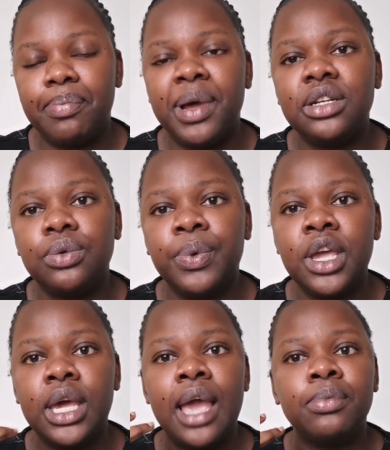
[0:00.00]
But
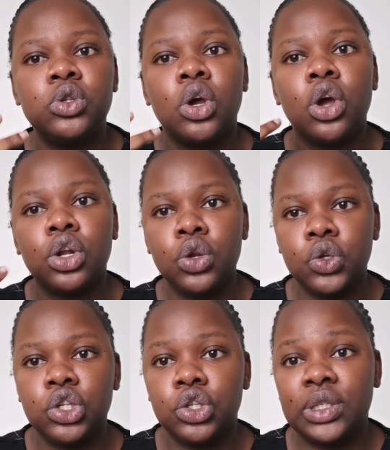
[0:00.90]
we came to a
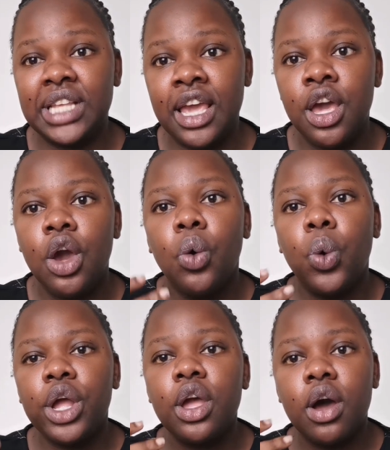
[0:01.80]
conclusion to say
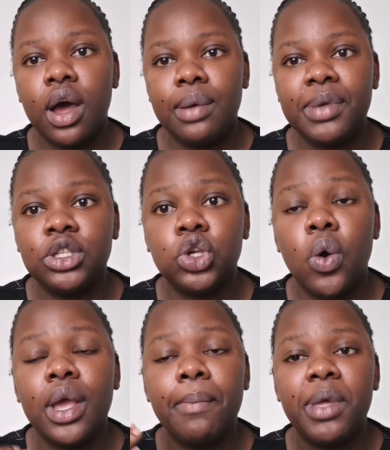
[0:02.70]
working hard means
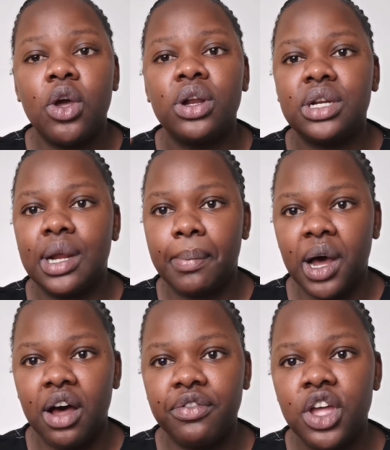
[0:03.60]
going beyond and
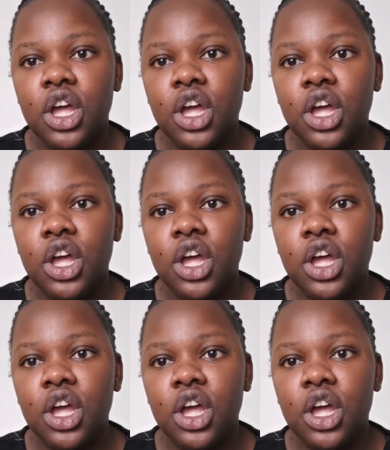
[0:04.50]
above.